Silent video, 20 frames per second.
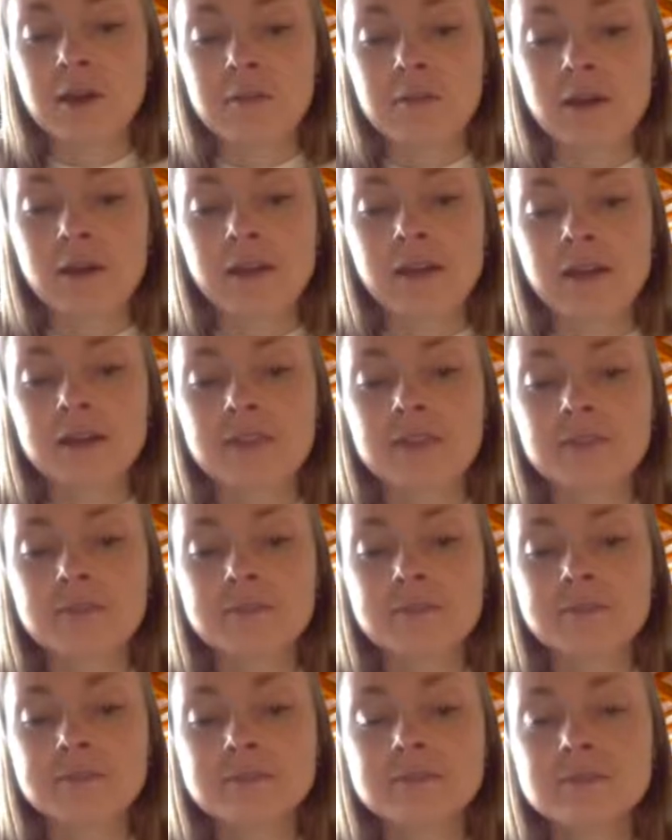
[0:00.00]
a product?
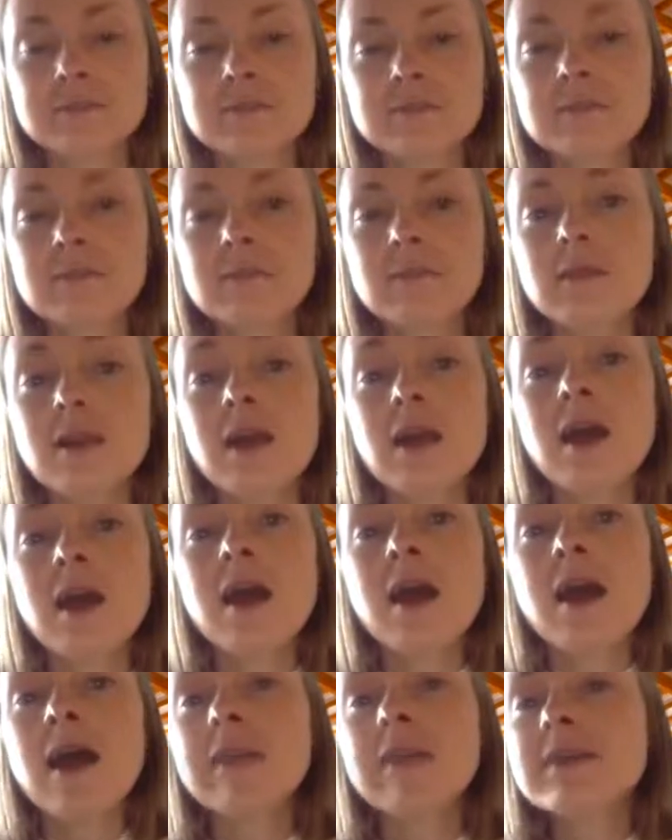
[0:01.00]

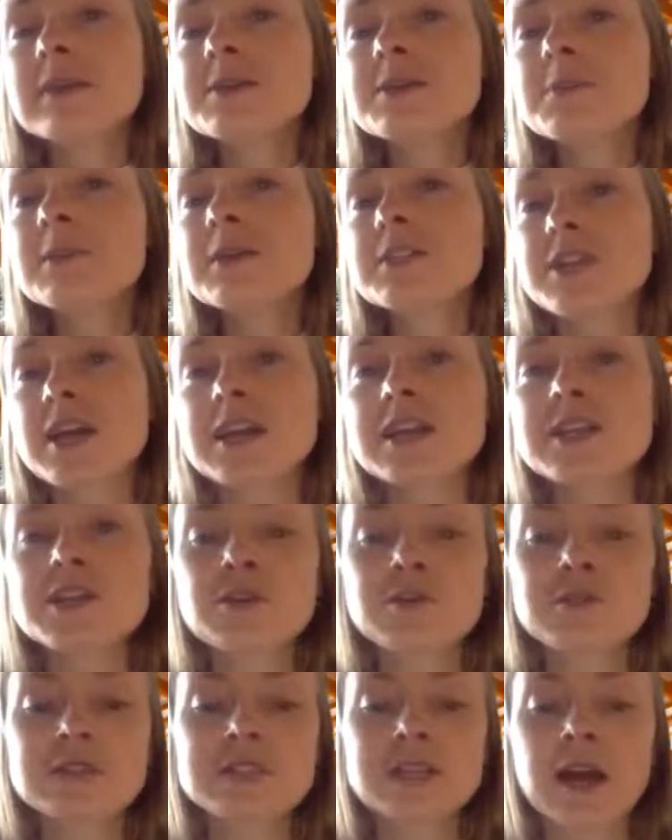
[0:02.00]
And this will
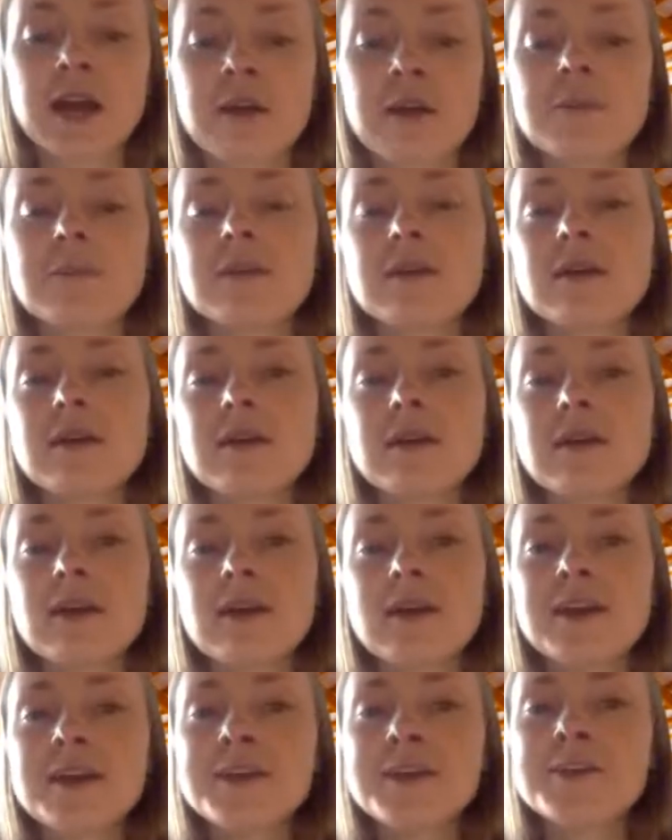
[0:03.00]
change over time.
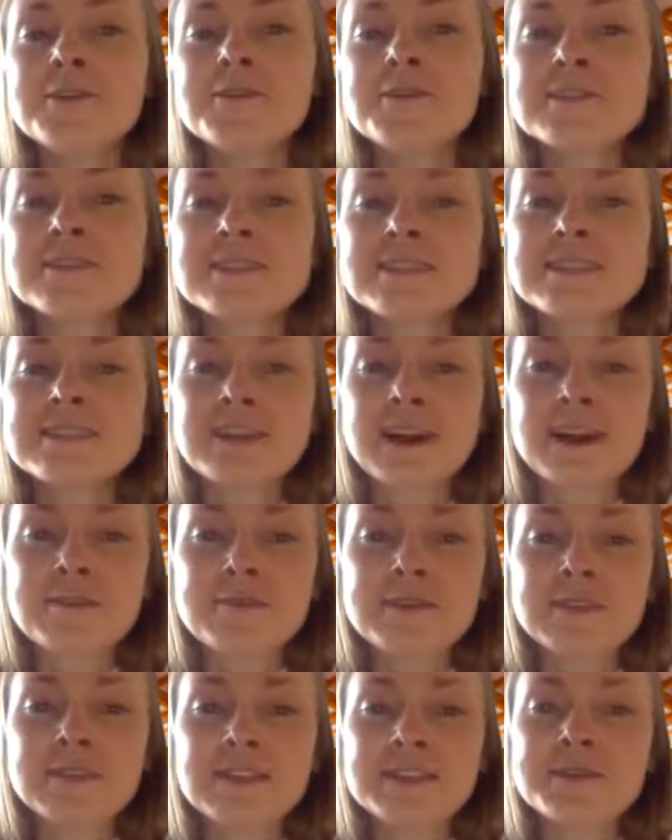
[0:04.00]
Use this
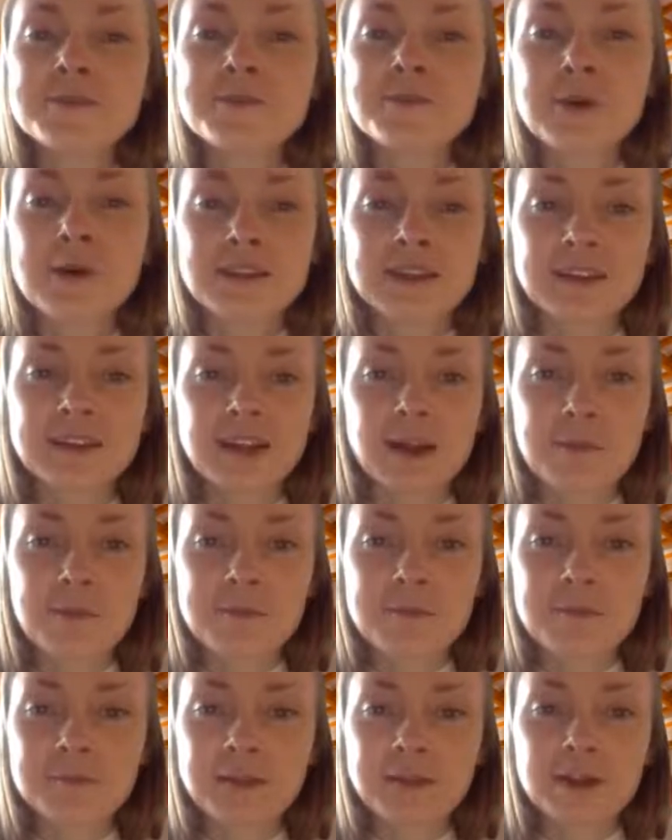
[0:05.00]
document as a working
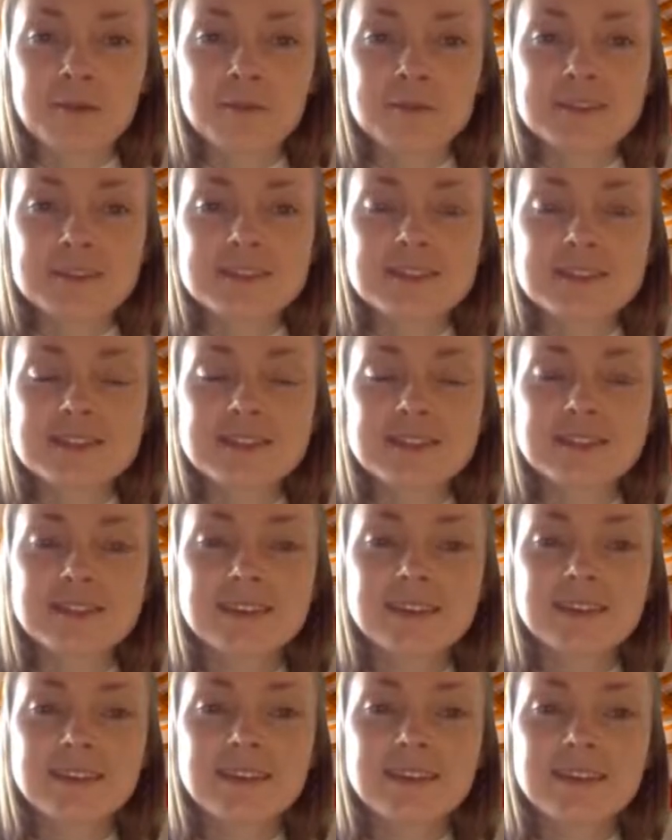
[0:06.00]
document.
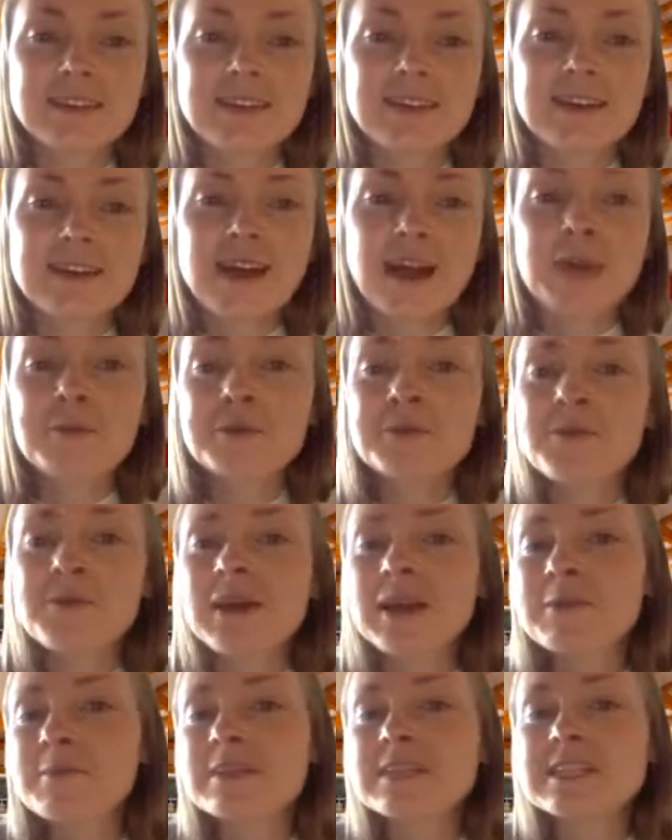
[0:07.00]
I would
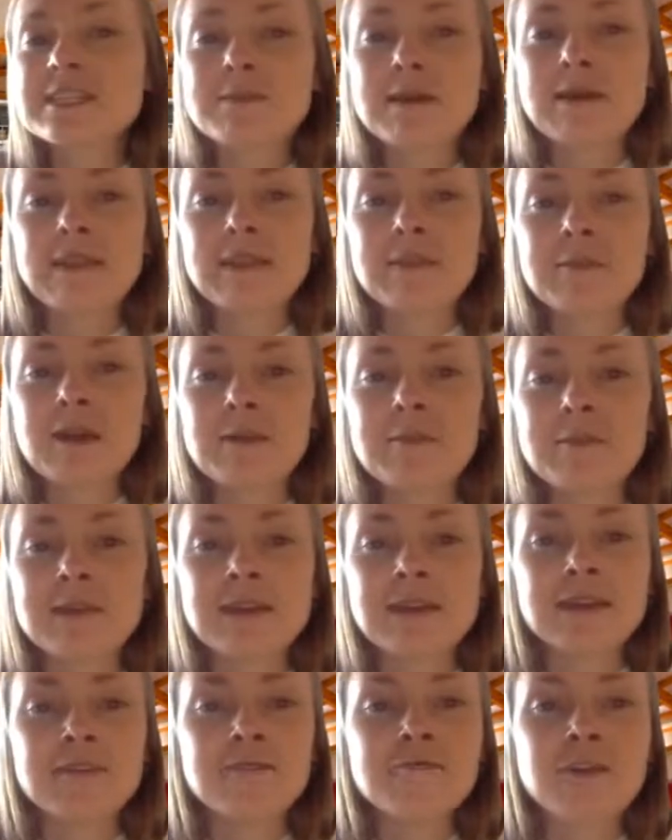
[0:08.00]
recommend spending
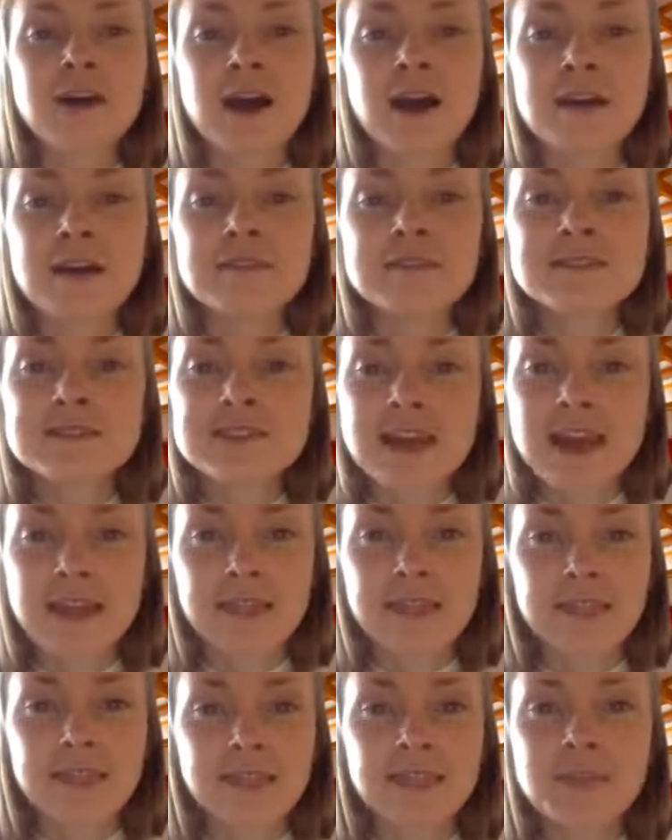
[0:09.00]
maybe 5,
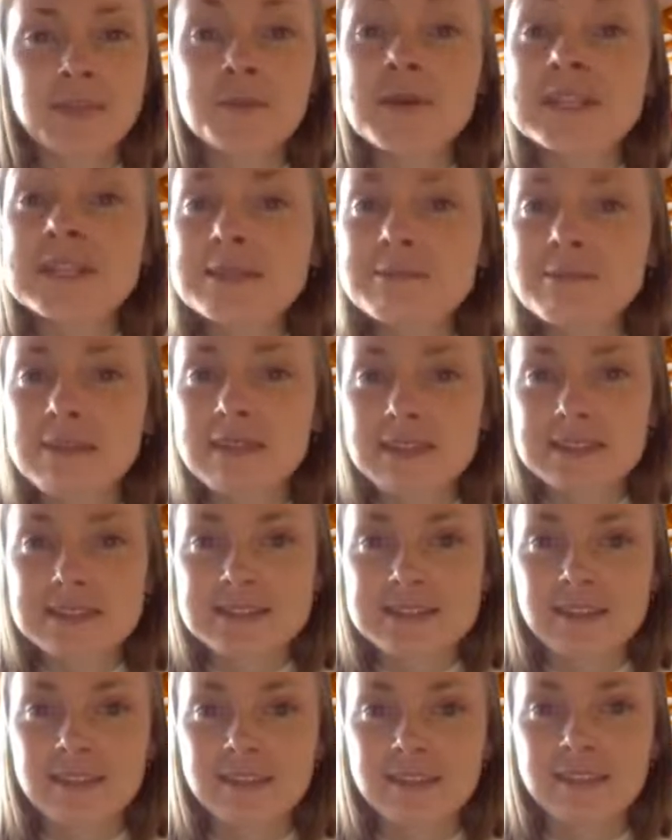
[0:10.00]
10, 20
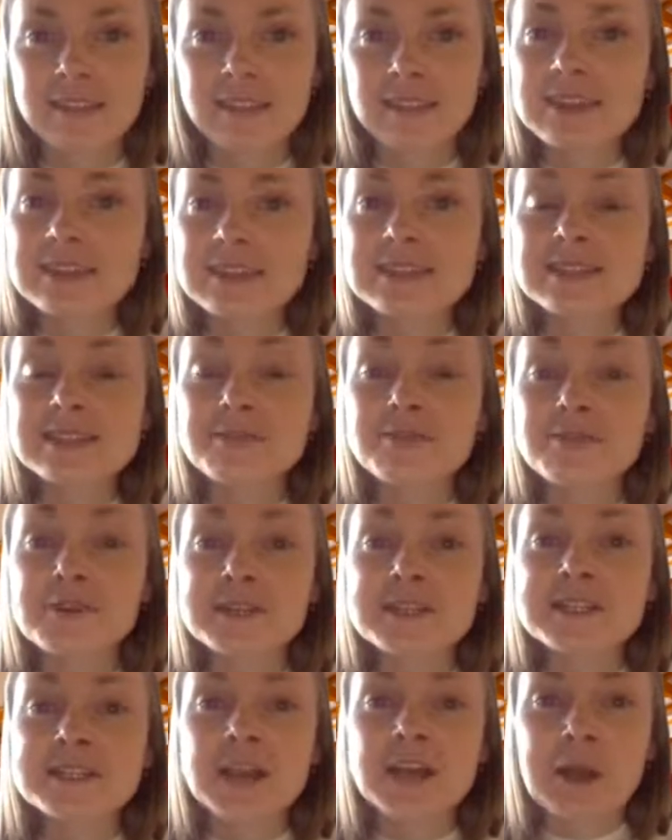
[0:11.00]
minutes on this the
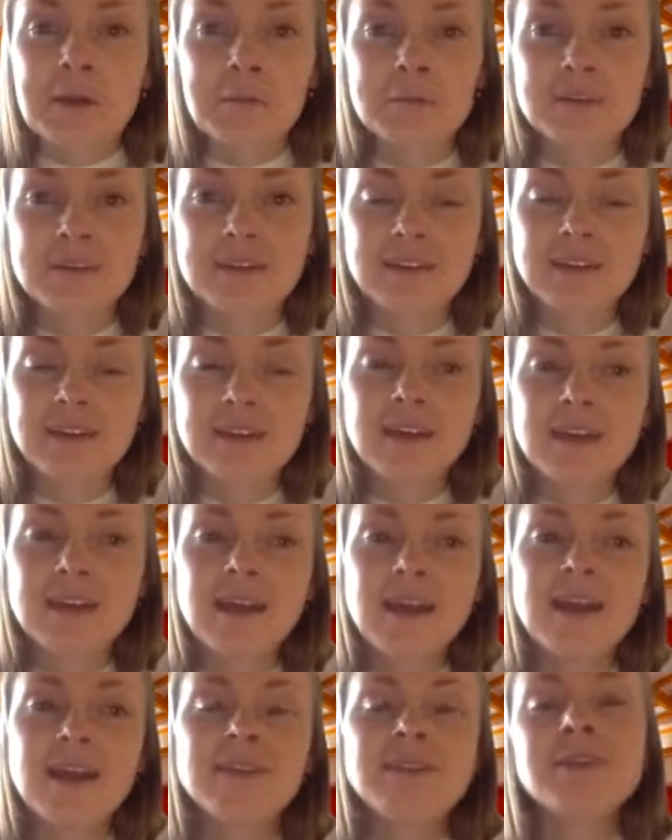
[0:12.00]
first time.
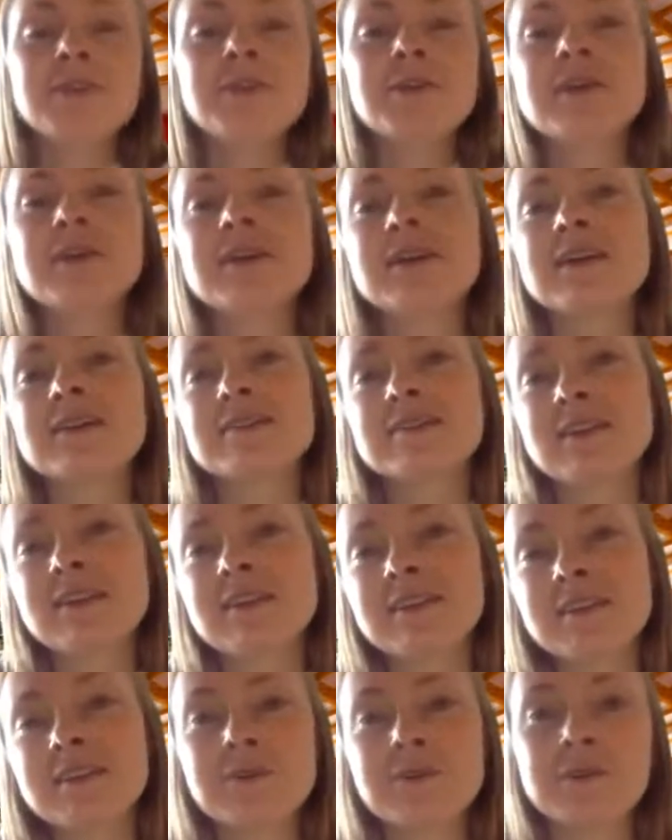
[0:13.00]
And then you can
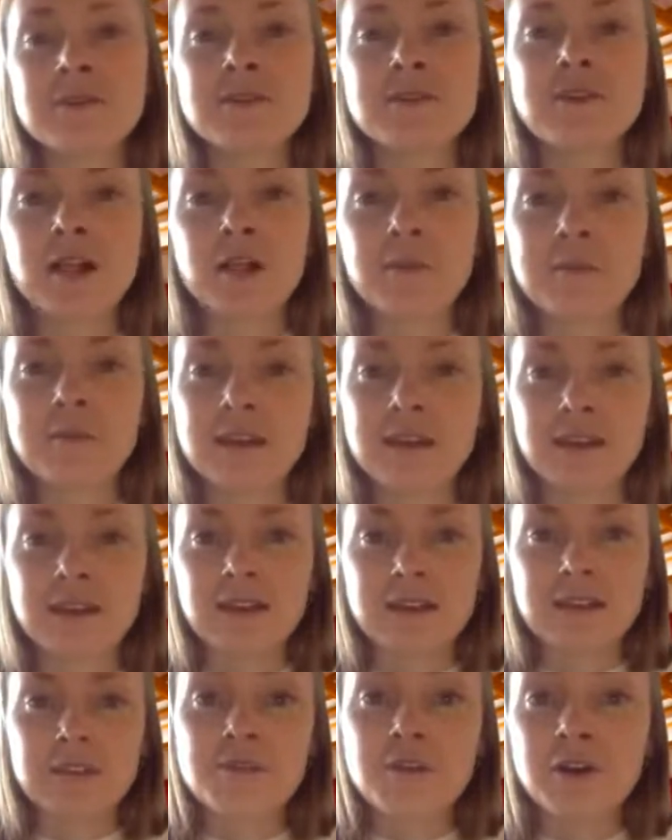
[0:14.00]
continue
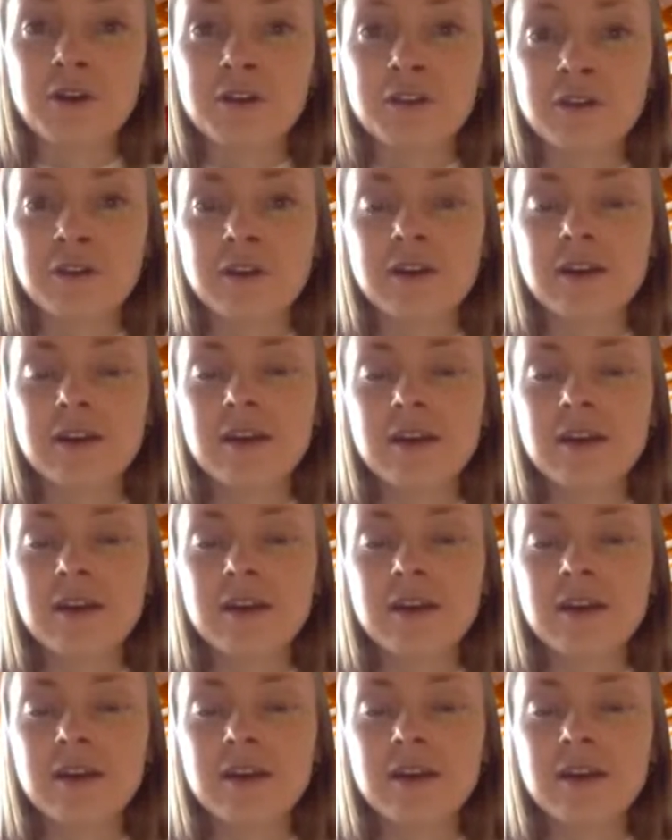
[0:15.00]
developing it further.